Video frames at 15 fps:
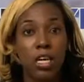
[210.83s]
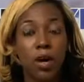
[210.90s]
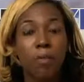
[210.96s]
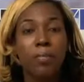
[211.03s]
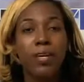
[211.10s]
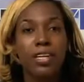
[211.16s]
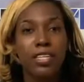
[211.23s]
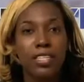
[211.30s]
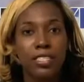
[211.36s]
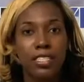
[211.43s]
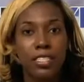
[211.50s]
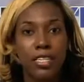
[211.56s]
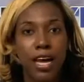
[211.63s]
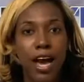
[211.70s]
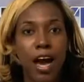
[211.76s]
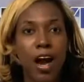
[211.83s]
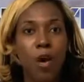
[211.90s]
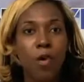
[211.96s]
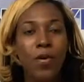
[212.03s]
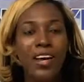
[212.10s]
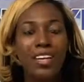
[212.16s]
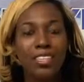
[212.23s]
But it is
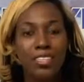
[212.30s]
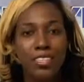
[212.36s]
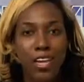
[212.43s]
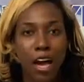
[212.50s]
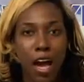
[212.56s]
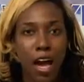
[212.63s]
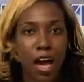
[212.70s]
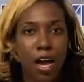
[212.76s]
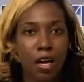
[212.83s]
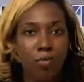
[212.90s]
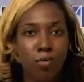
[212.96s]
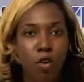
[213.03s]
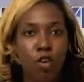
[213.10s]
now time